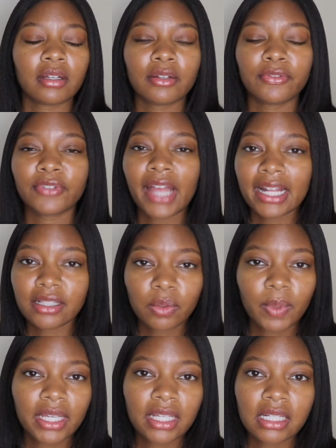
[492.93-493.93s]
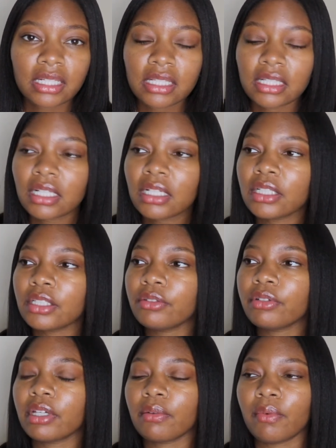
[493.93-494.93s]
flat twists.
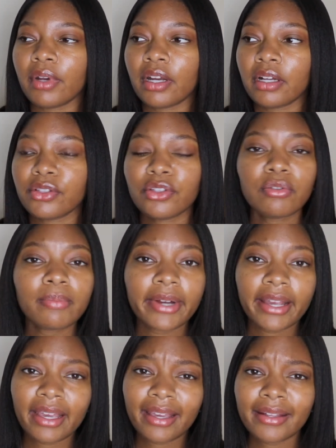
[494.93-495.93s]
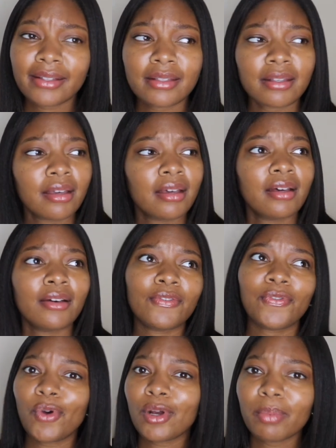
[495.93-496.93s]
You can wear two braids,
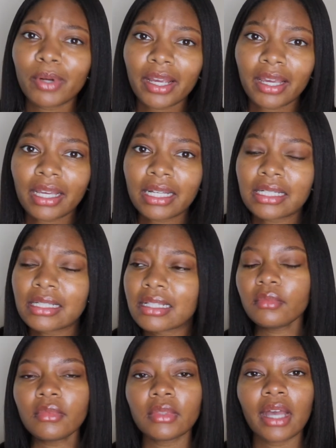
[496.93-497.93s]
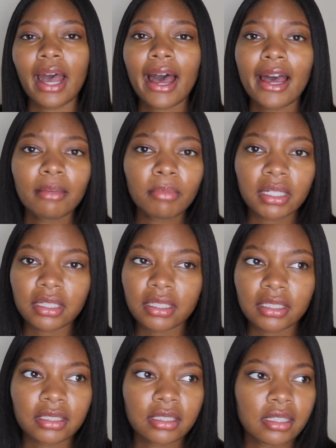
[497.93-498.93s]
four braids, high
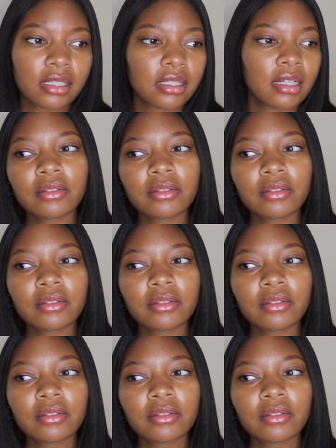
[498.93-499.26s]
buns.